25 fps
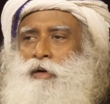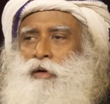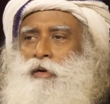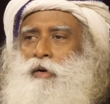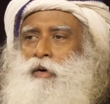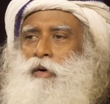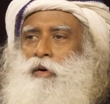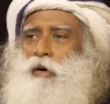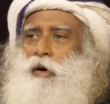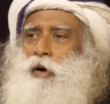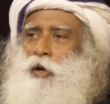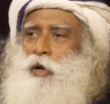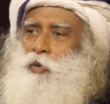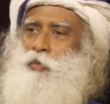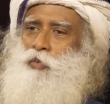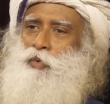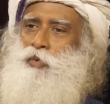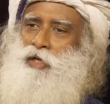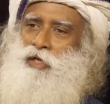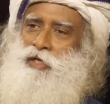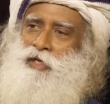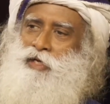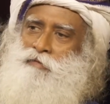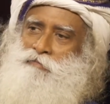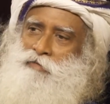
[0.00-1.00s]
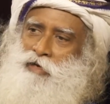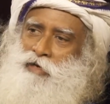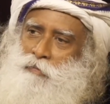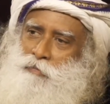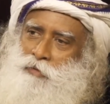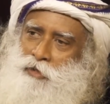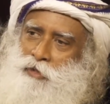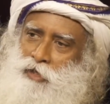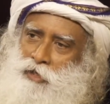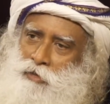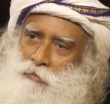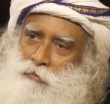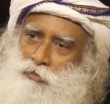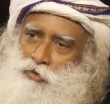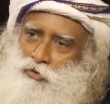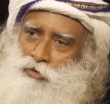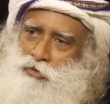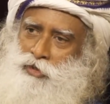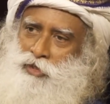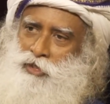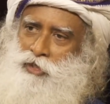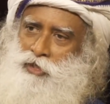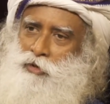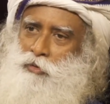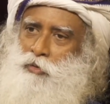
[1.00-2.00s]
or we developed an
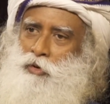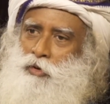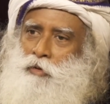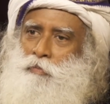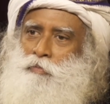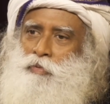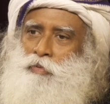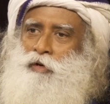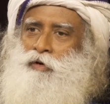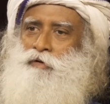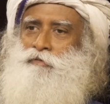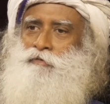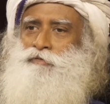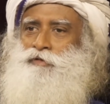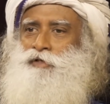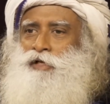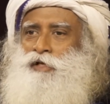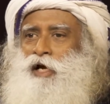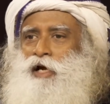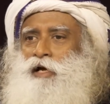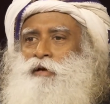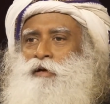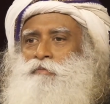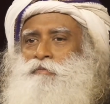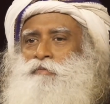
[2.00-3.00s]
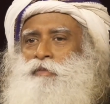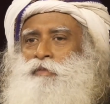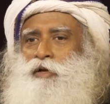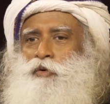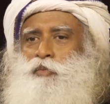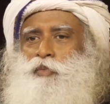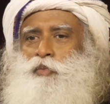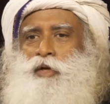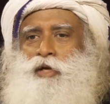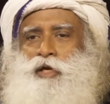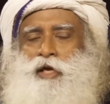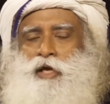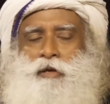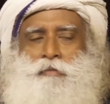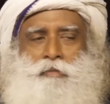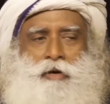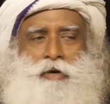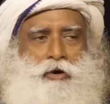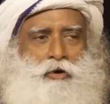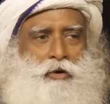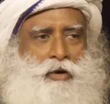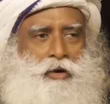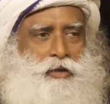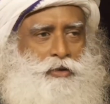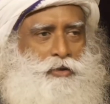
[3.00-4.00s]
immunity over a period of time and we came
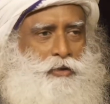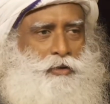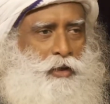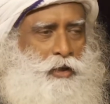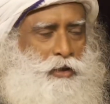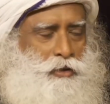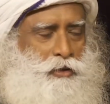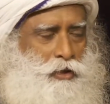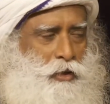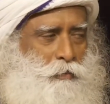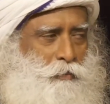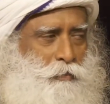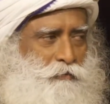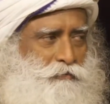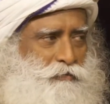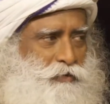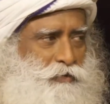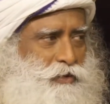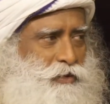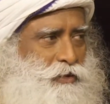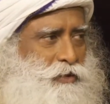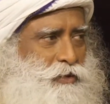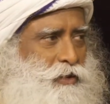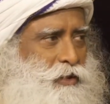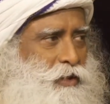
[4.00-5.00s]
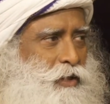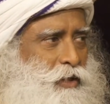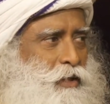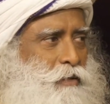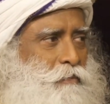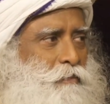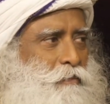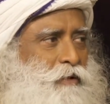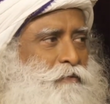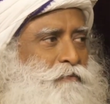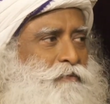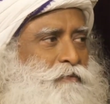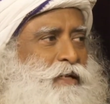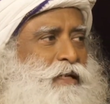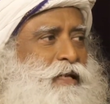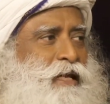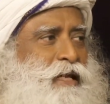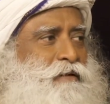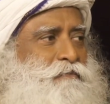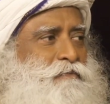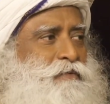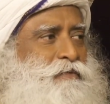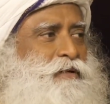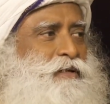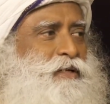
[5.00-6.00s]
out on top of it. But we
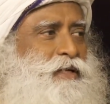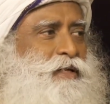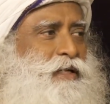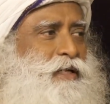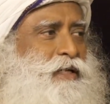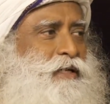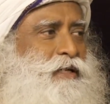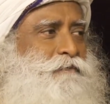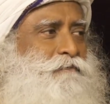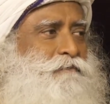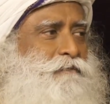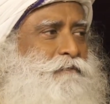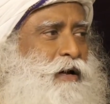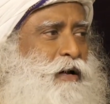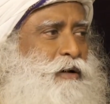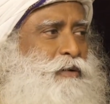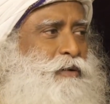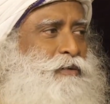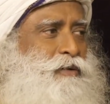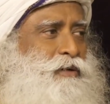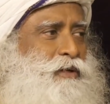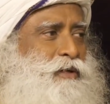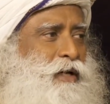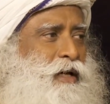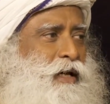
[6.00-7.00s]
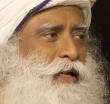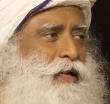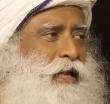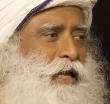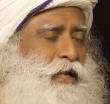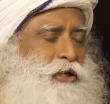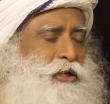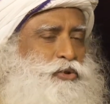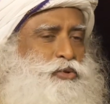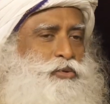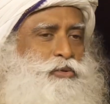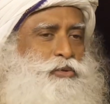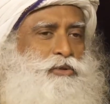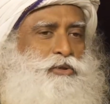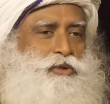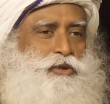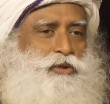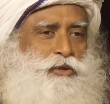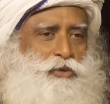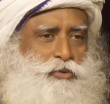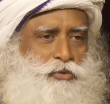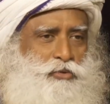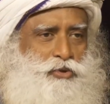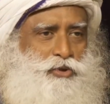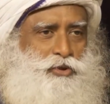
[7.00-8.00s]
never really found an actual
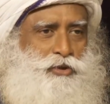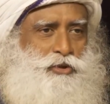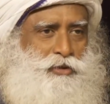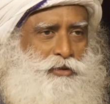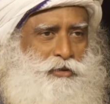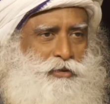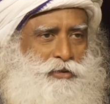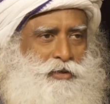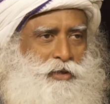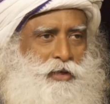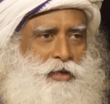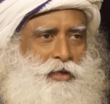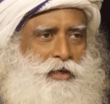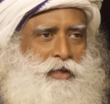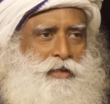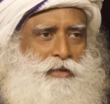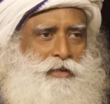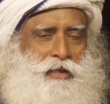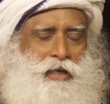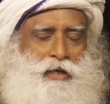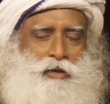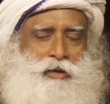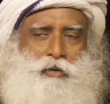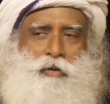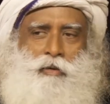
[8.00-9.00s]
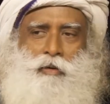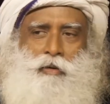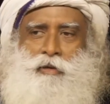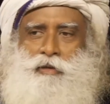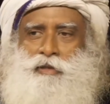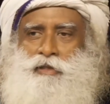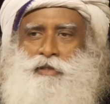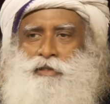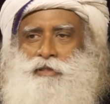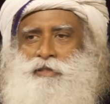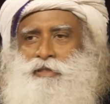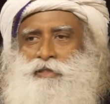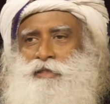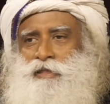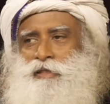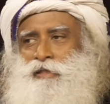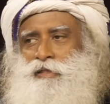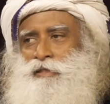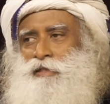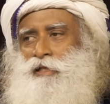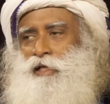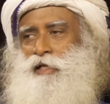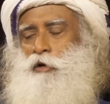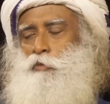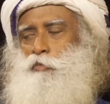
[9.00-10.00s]
solution that all these
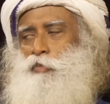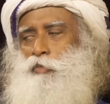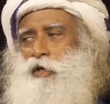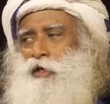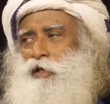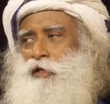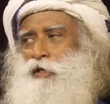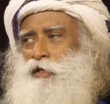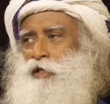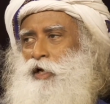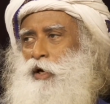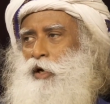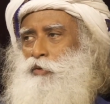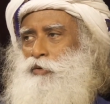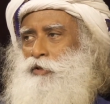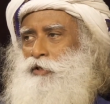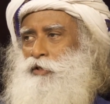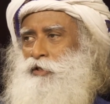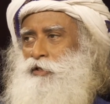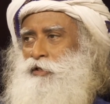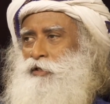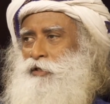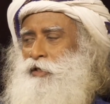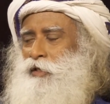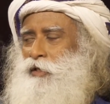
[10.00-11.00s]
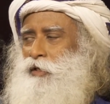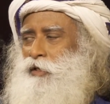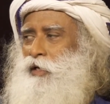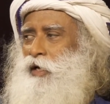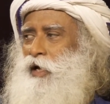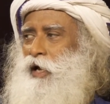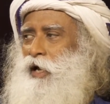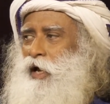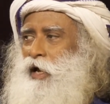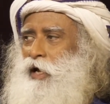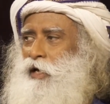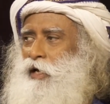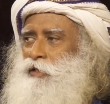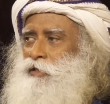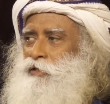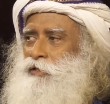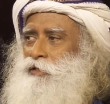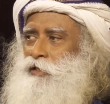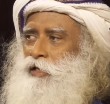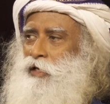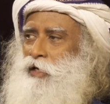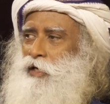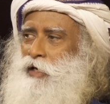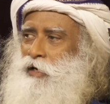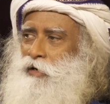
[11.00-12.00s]
things that are being touted as
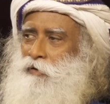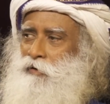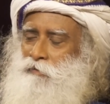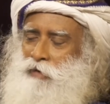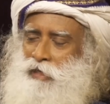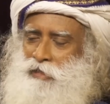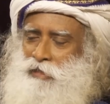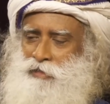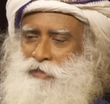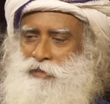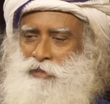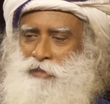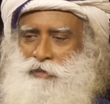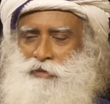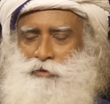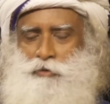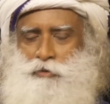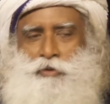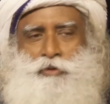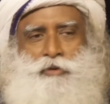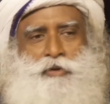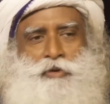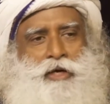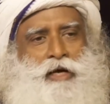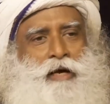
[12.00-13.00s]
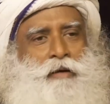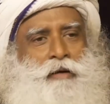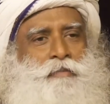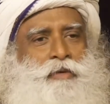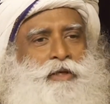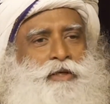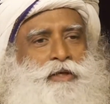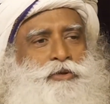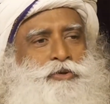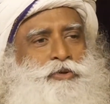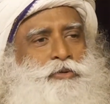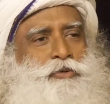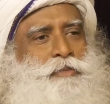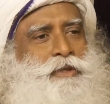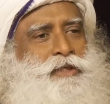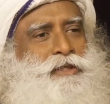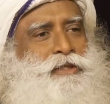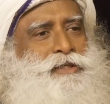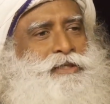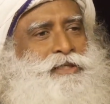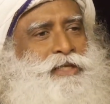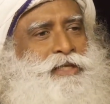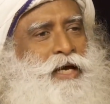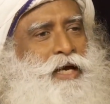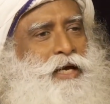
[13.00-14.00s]
vaccine is going to come in 2
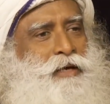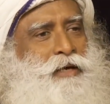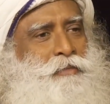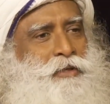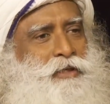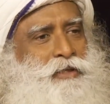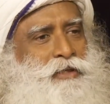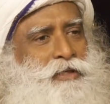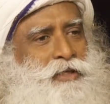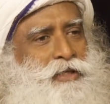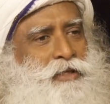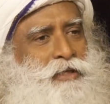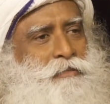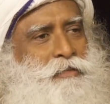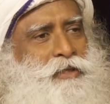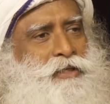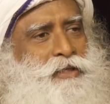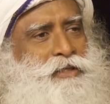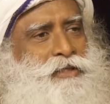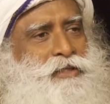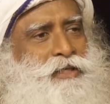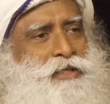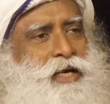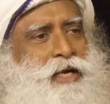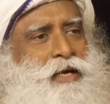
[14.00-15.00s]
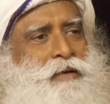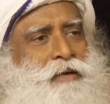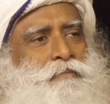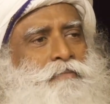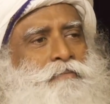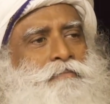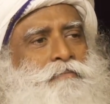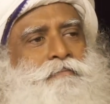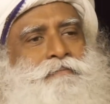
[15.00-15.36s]
months' time, in 3 months' time,